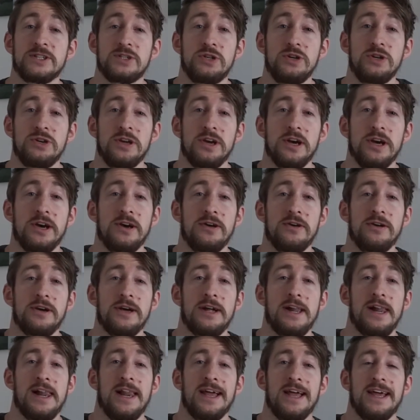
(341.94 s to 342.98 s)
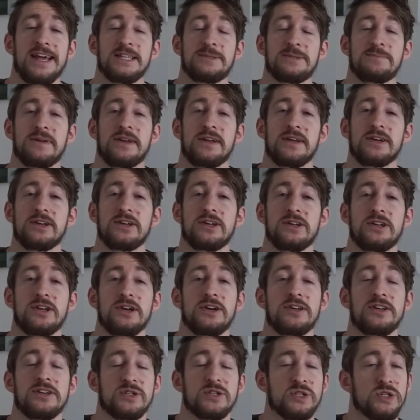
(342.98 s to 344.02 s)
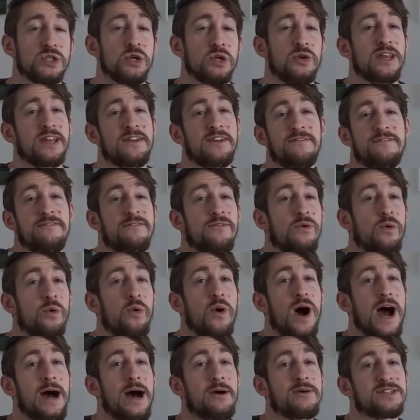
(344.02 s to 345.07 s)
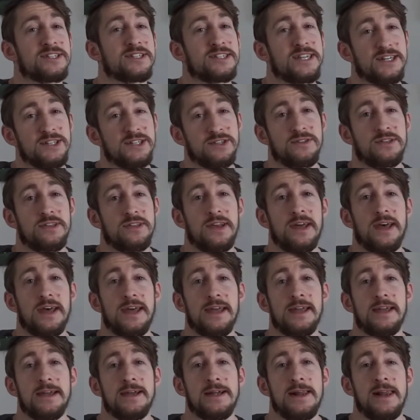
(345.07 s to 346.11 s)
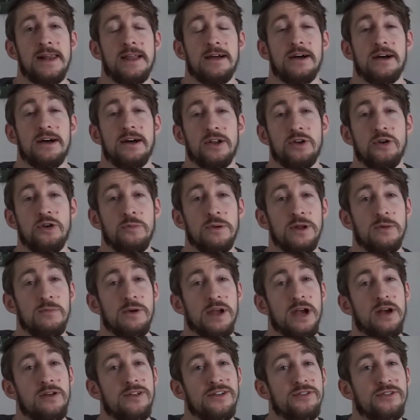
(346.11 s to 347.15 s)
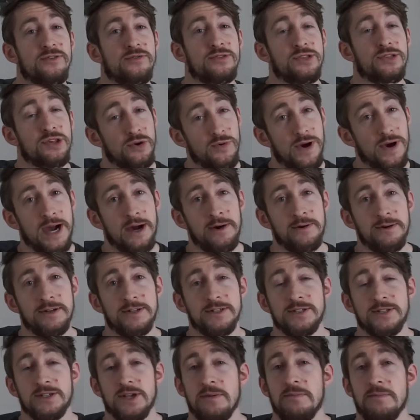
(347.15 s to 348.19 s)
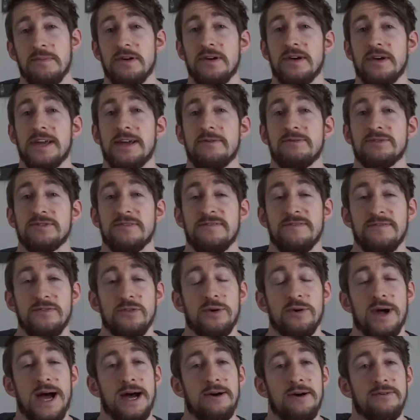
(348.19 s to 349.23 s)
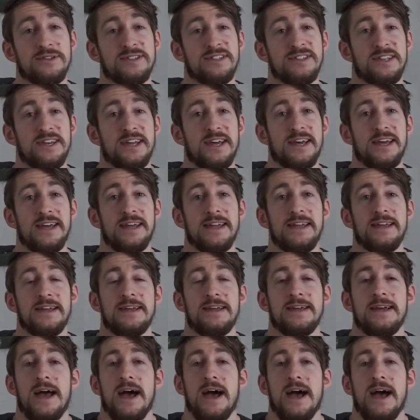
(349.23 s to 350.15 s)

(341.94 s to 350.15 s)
studio. It's been a good solid 4 hour session today. Normally we only do 2 hours, but it was 4 hours today.